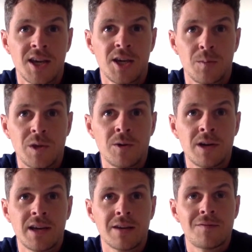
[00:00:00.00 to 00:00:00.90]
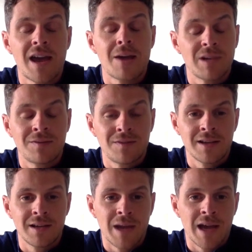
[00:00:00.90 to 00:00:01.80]
community and family
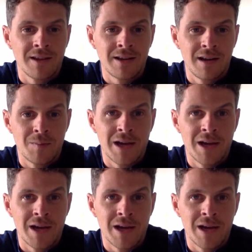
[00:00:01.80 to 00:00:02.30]
feel about the club.